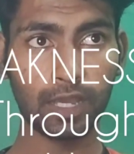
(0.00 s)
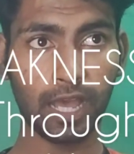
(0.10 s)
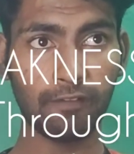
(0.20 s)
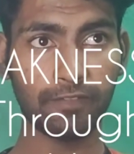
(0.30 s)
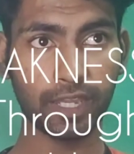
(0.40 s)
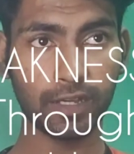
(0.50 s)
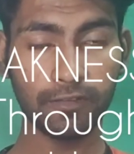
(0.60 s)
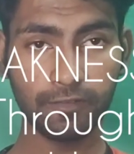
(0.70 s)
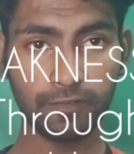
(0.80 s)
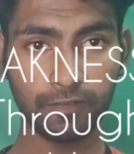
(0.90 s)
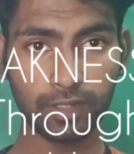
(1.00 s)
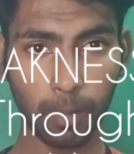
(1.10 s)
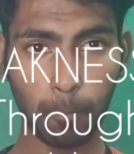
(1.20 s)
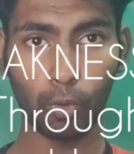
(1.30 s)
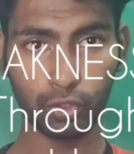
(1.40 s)
have enough
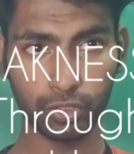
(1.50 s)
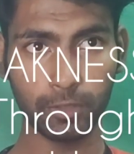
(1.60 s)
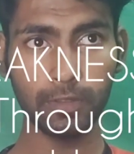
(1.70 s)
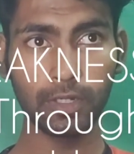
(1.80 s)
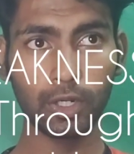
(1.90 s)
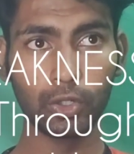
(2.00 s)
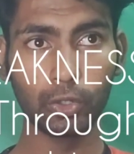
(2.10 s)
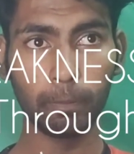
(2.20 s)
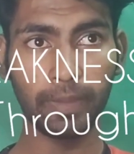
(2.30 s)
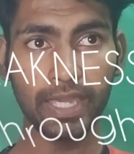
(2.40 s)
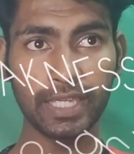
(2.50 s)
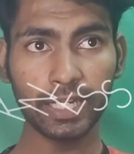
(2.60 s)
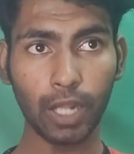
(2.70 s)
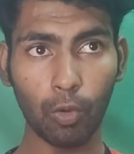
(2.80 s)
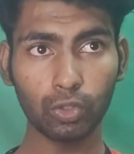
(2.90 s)
composure to make
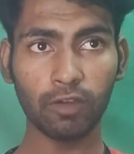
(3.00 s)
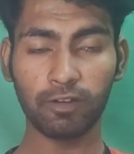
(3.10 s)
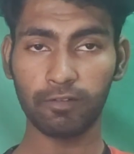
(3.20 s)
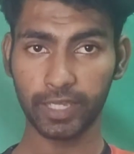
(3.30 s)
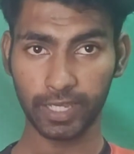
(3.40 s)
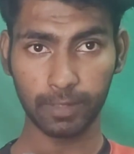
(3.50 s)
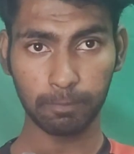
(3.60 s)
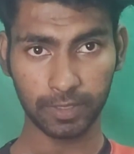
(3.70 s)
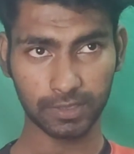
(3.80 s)
it out of our gegen